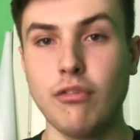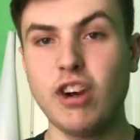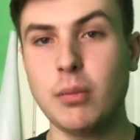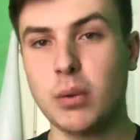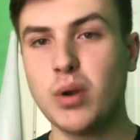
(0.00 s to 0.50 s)

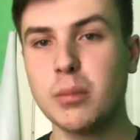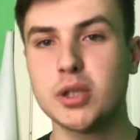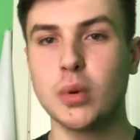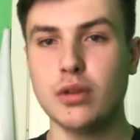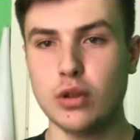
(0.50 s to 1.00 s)
Right, everybody, welcome
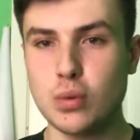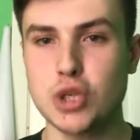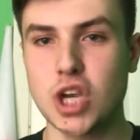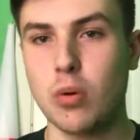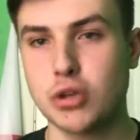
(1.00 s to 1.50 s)
to a new
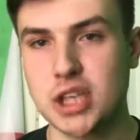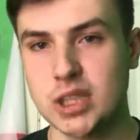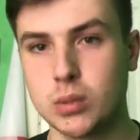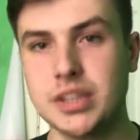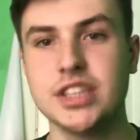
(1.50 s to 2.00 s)
show on the
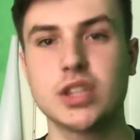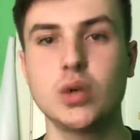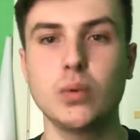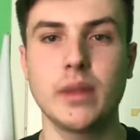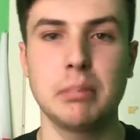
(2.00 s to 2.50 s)
channel. This is
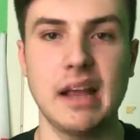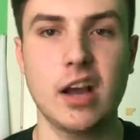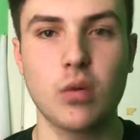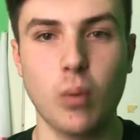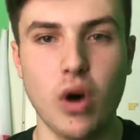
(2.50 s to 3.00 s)
called The
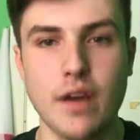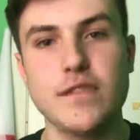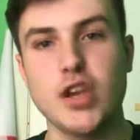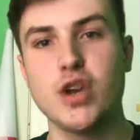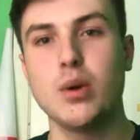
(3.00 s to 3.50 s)
Black and White
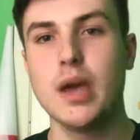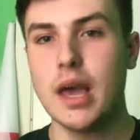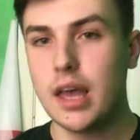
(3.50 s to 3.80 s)
View.